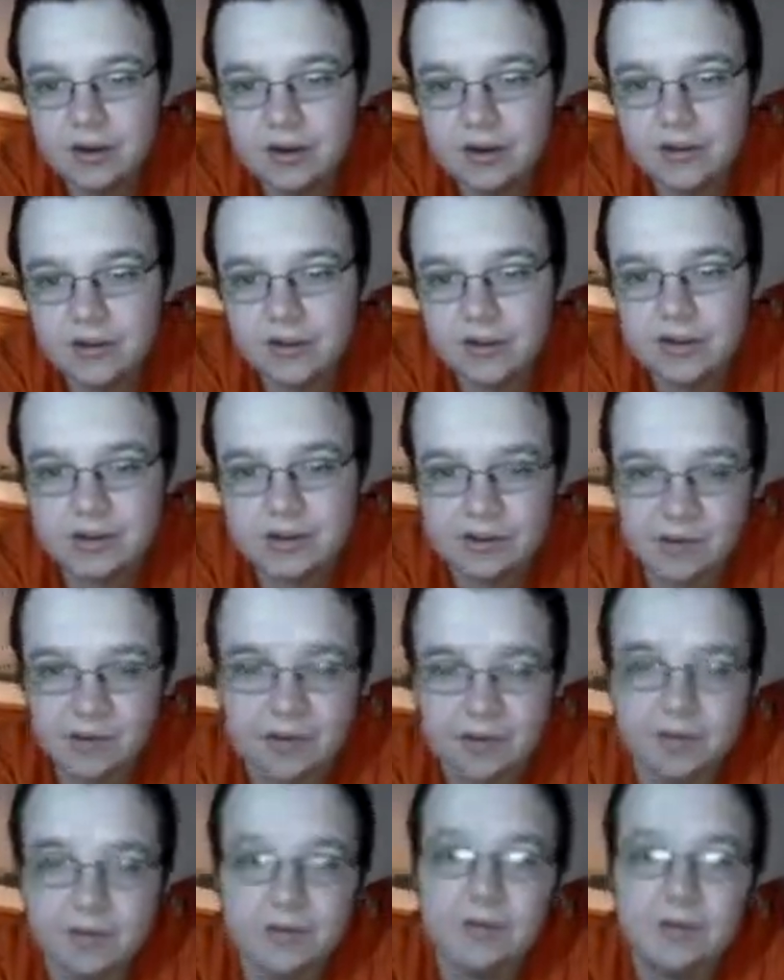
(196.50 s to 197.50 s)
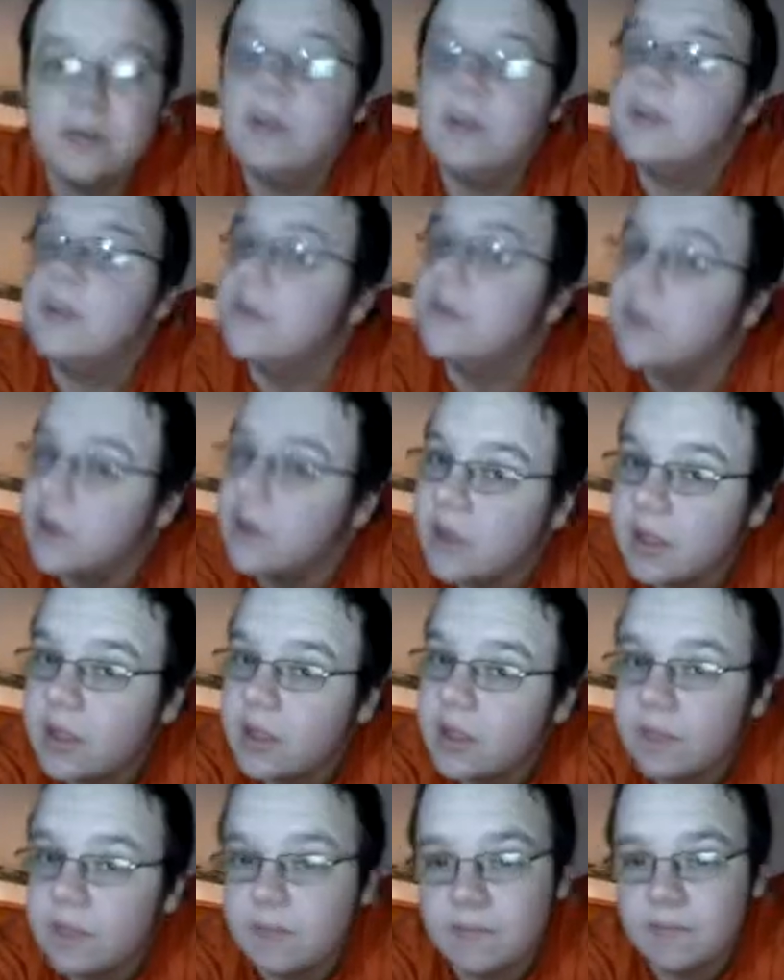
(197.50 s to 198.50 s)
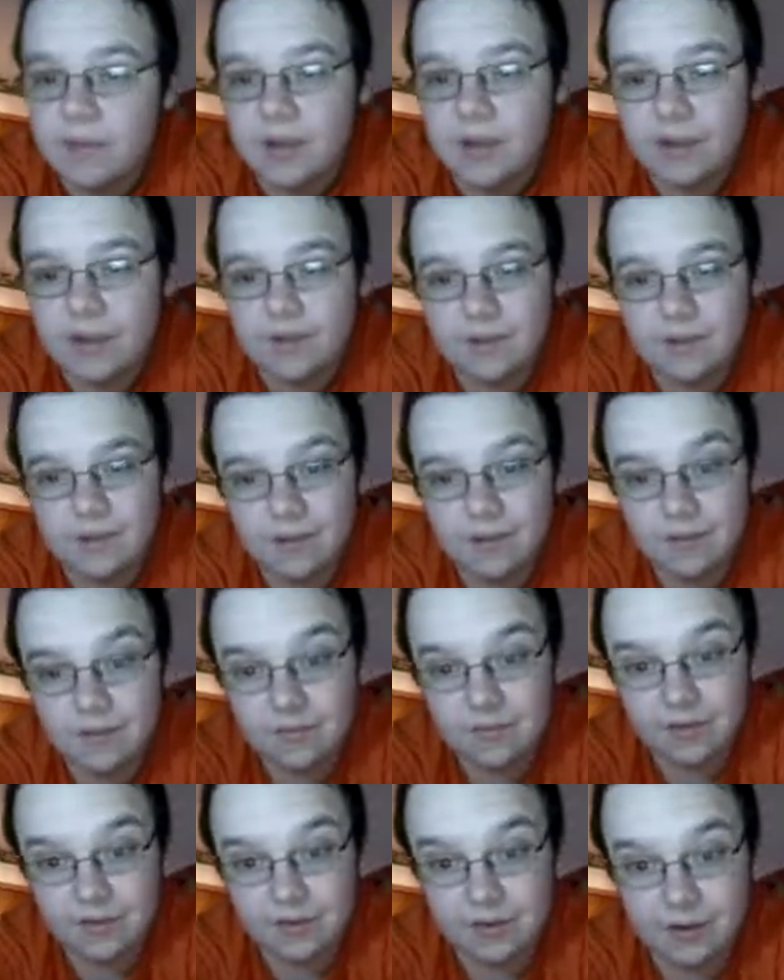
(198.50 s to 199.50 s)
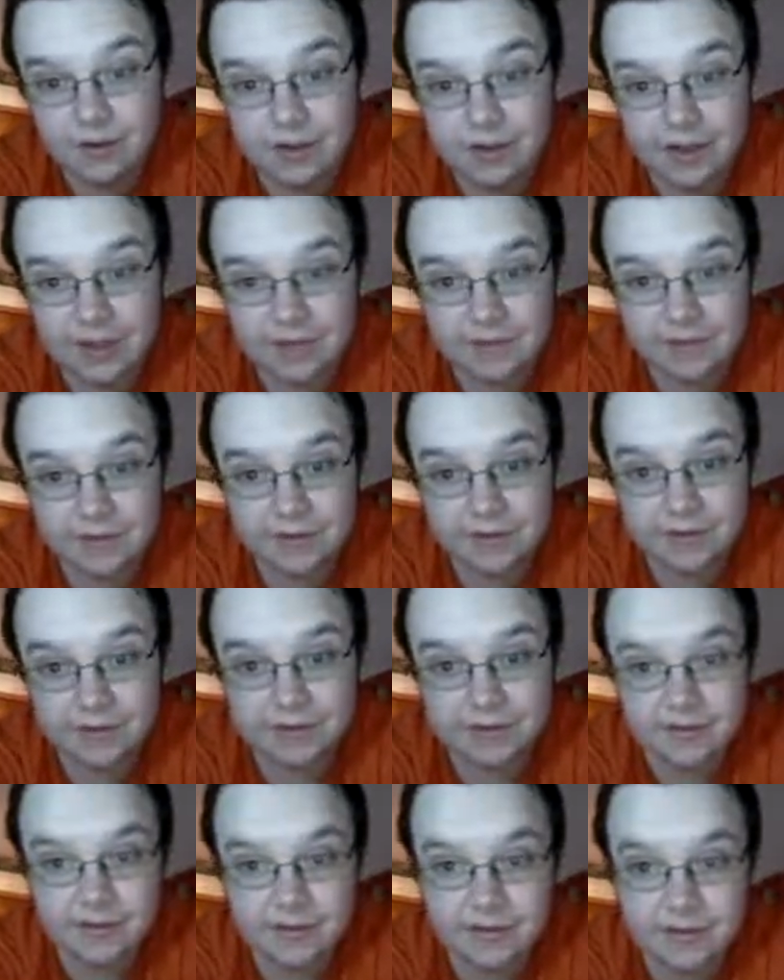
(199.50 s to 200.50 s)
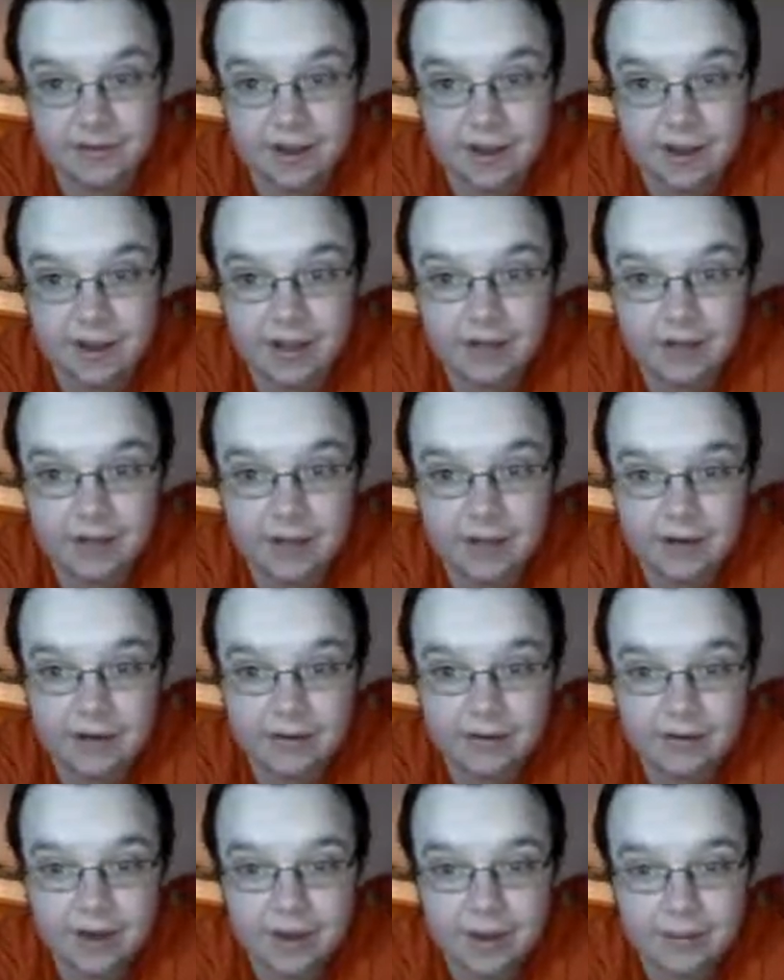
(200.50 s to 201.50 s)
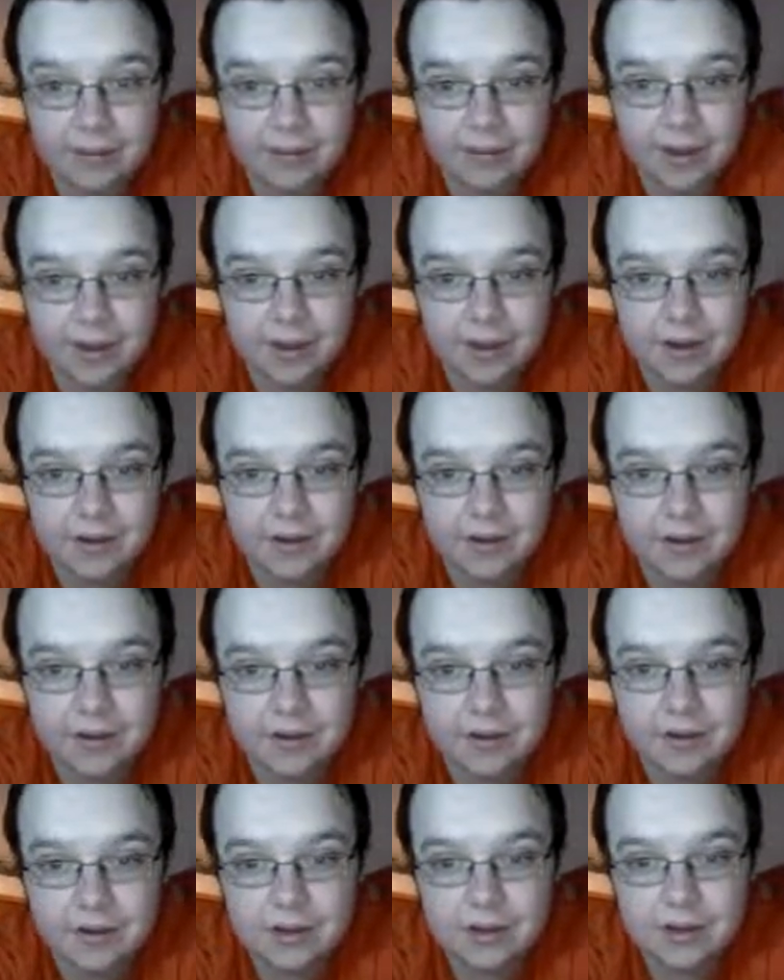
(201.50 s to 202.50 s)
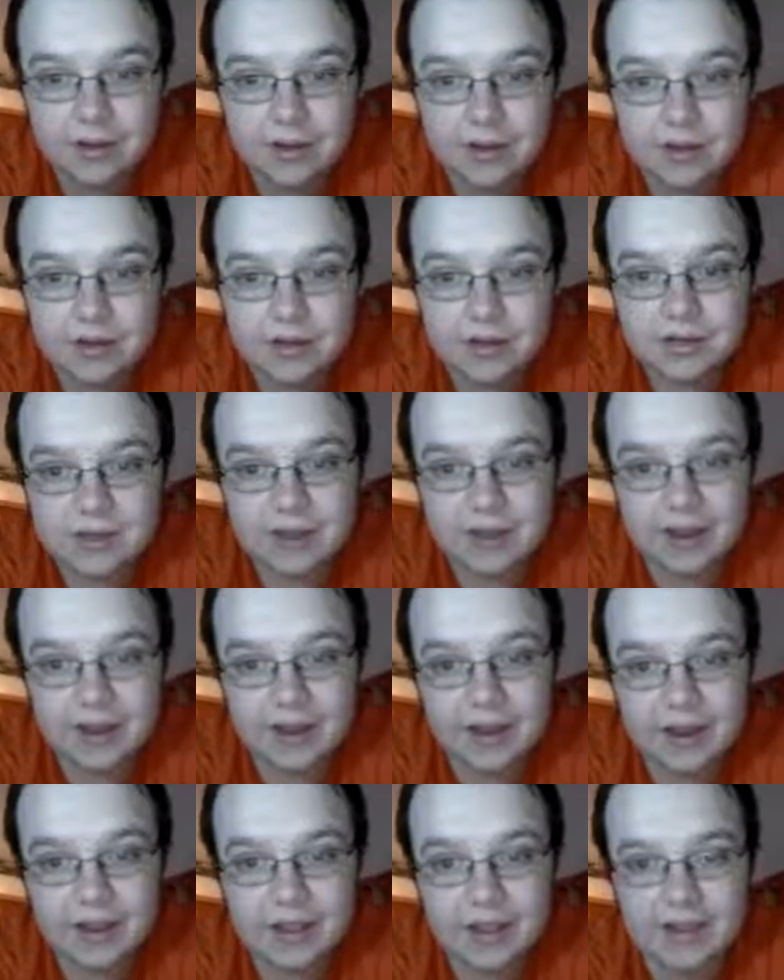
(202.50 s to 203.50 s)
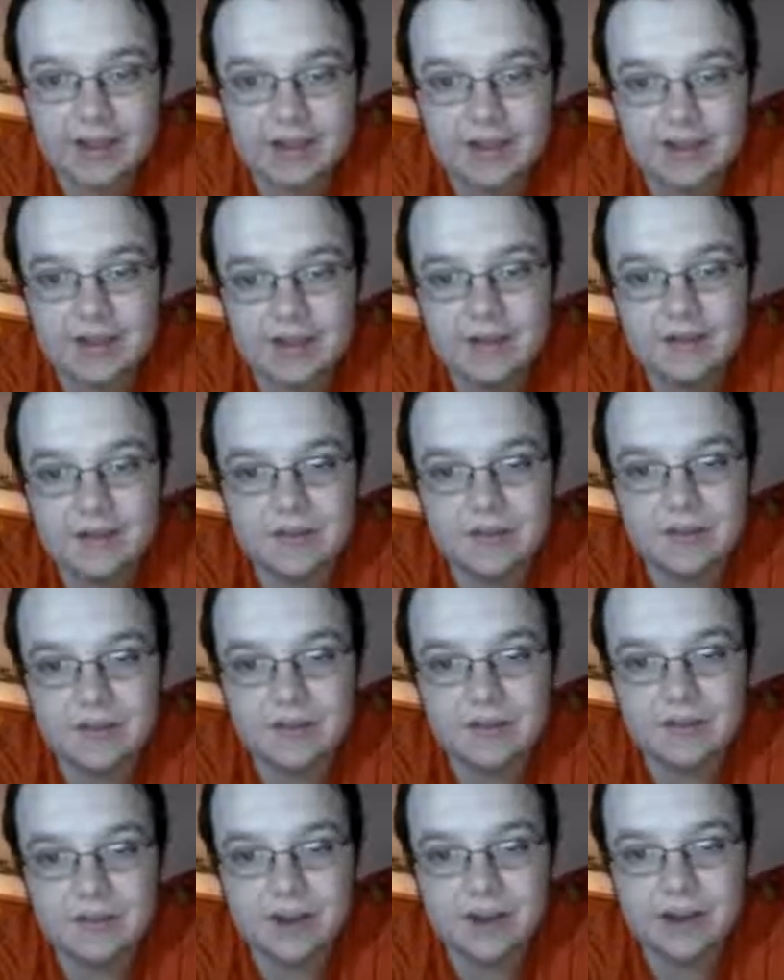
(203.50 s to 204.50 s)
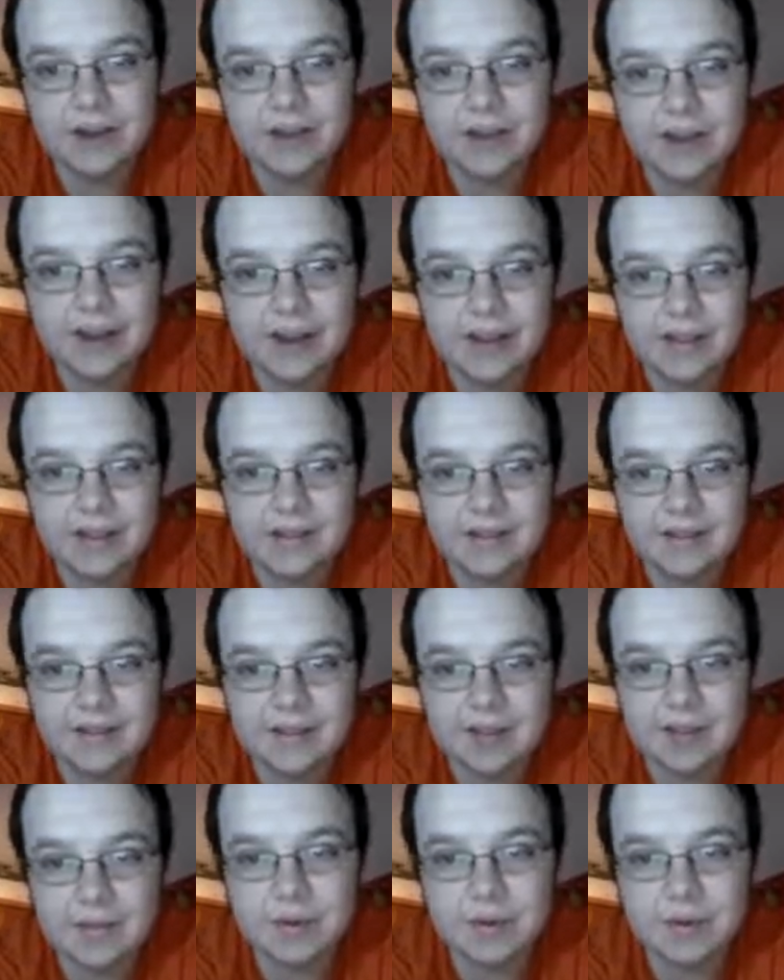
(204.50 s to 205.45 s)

So that's good. So we will get get so we we'll get the first down there. Now we uh just gotta get in this end zone, try to tie this game